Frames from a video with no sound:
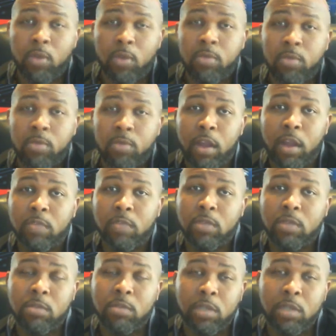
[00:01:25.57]
products
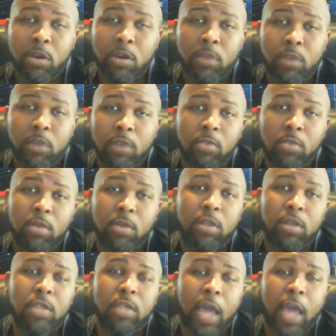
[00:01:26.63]
with some security
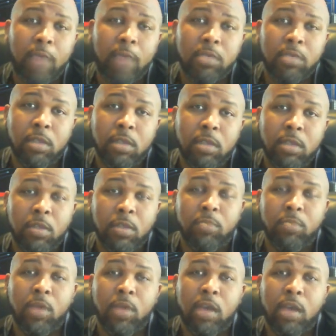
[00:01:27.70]
vulnerabilities?
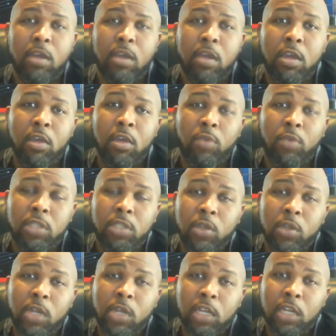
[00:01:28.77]
Absolutely, but we
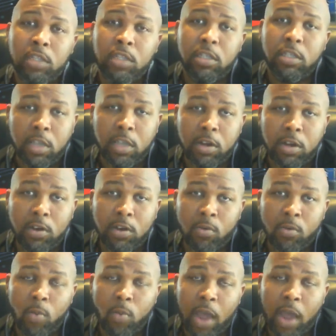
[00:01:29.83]
still need to
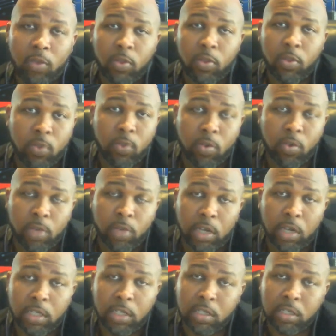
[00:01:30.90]
consider why those
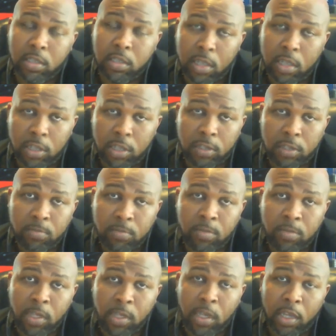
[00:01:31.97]
vulnerabilities exist.
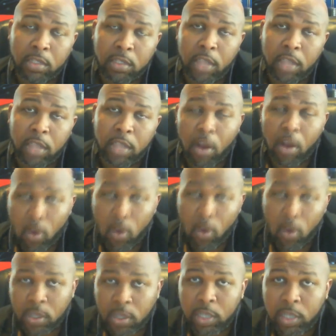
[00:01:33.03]
It's not
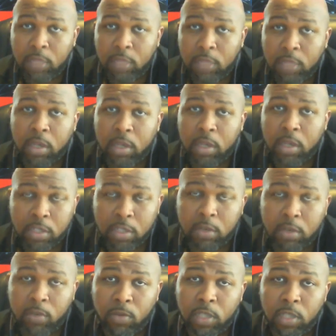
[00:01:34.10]
only because of
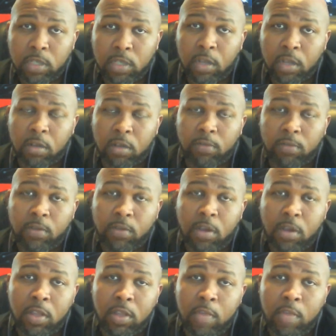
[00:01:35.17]
the reason of
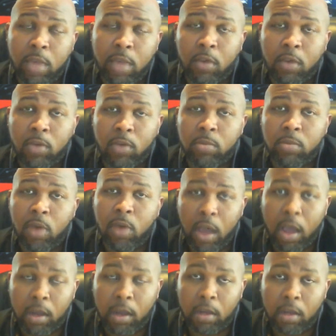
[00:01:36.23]
they make a weak
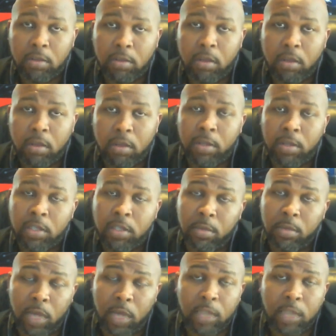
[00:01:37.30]
product. In
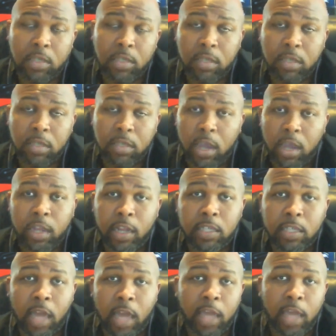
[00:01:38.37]
some cases, yeah, it
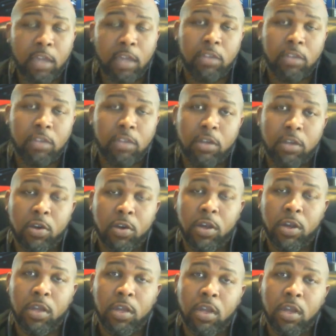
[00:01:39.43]
is lacking in security.